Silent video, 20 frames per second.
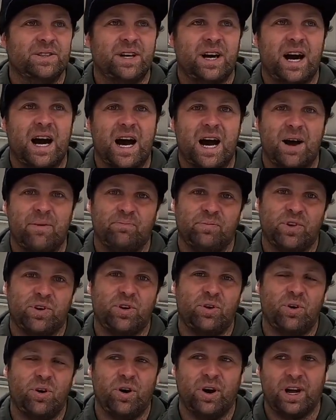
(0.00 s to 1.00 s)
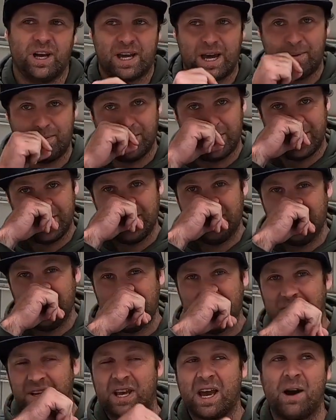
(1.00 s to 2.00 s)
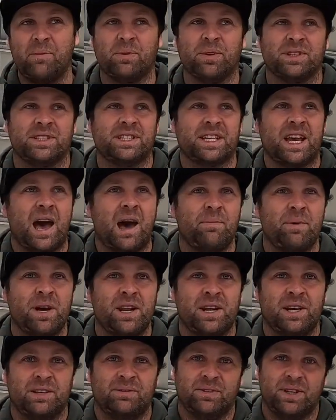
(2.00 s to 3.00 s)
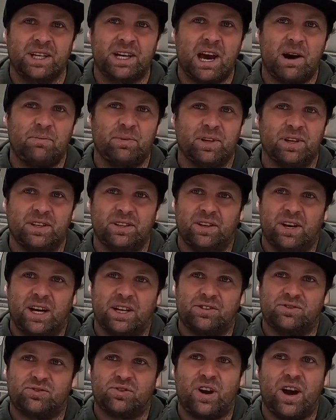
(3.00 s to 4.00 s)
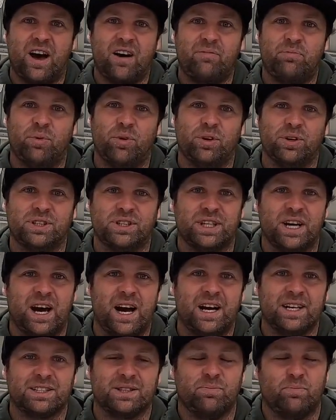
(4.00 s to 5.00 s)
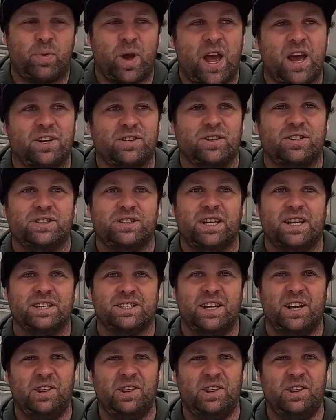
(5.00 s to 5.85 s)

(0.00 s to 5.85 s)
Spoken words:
caught a couple. I think we got a couple of salmon and a couple of like draft board sharks and banjo sharks.